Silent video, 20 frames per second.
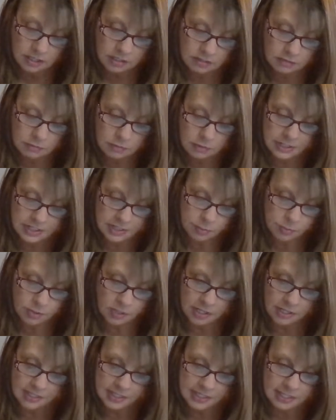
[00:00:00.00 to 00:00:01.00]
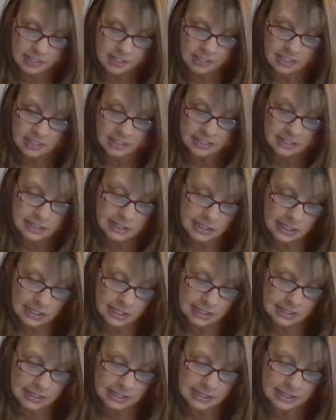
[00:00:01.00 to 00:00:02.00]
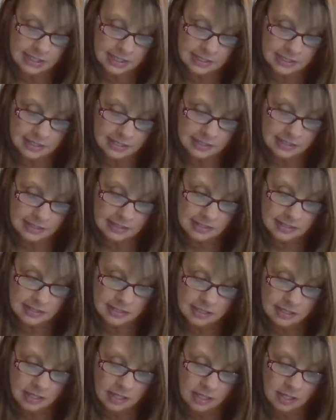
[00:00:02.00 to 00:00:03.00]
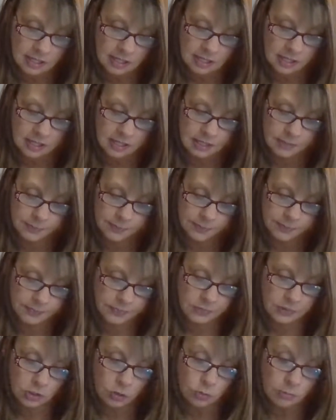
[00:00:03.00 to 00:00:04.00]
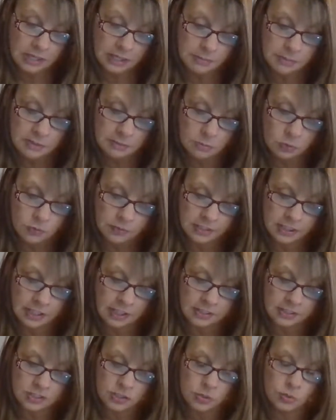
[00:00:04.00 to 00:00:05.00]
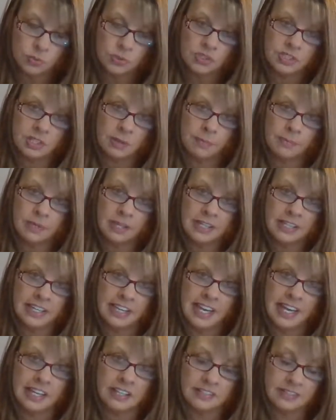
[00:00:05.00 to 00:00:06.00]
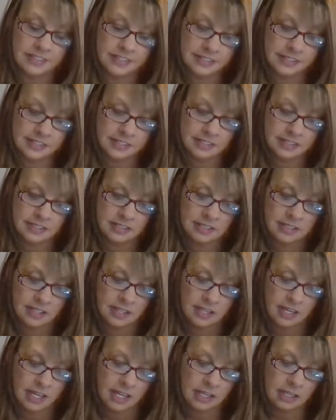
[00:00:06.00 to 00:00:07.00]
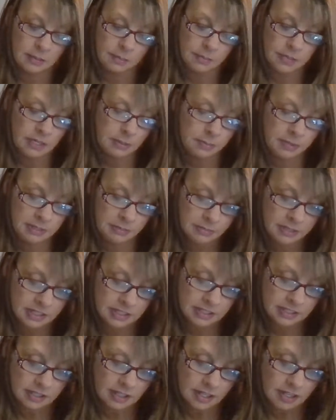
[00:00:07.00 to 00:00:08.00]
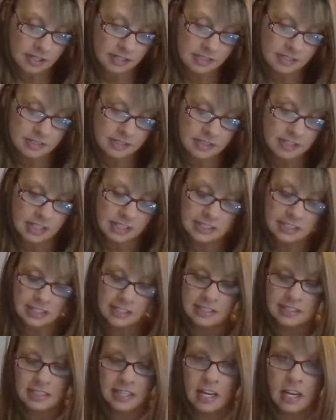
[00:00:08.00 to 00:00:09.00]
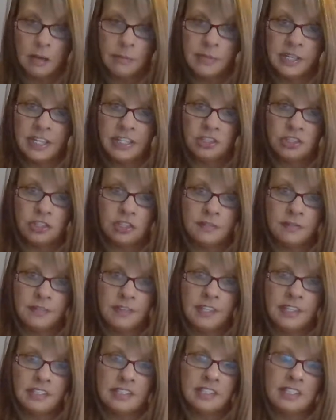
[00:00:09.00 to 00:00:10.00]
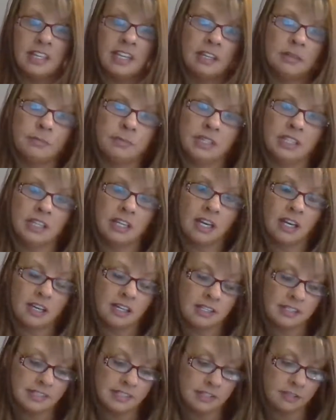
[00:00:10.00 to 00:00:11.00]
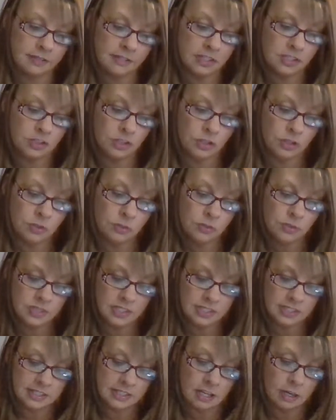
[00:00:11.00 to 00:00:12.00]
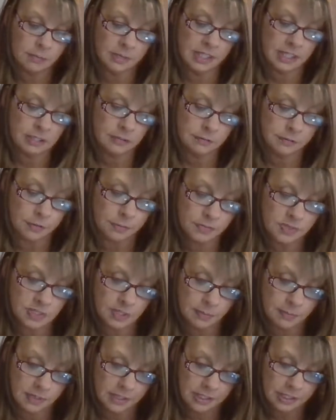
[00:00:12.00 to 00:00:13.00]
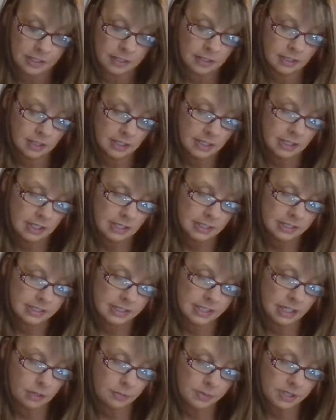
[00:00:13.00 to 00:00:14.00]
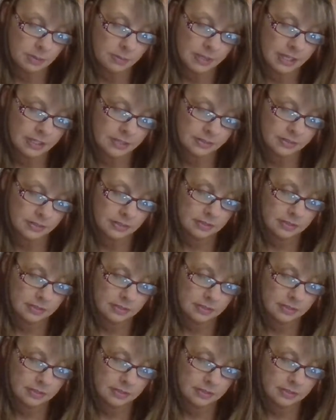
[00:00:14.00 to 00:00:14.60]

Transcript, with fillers: reciprocity that is non-existent. You may be moving on to somebody else. And it may be because it's a combination of this and because of this news that's coming in from somebody. Tell me about,